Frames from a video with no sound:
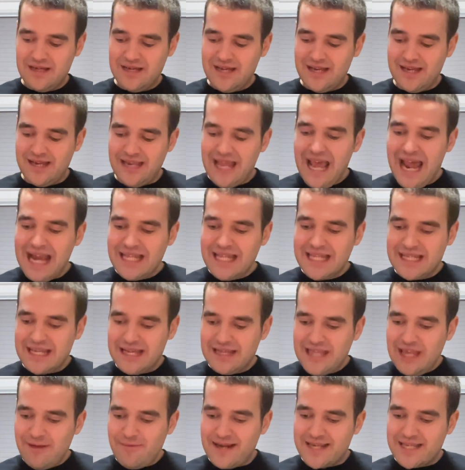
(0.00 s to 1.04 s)
Next,
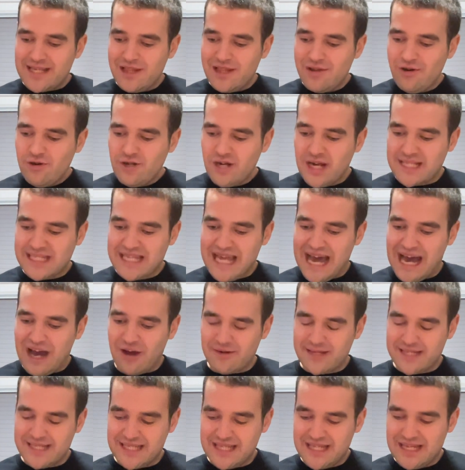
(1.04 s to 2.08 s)
they went to Luca's
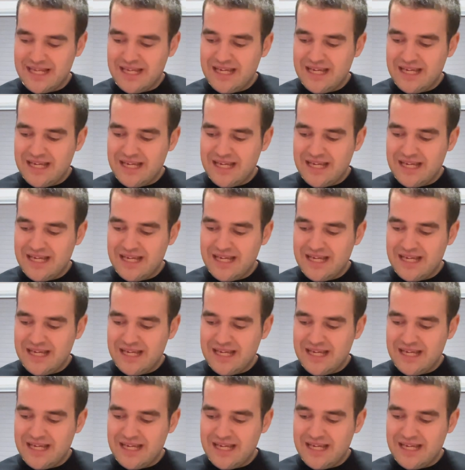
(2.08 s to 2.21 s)
house.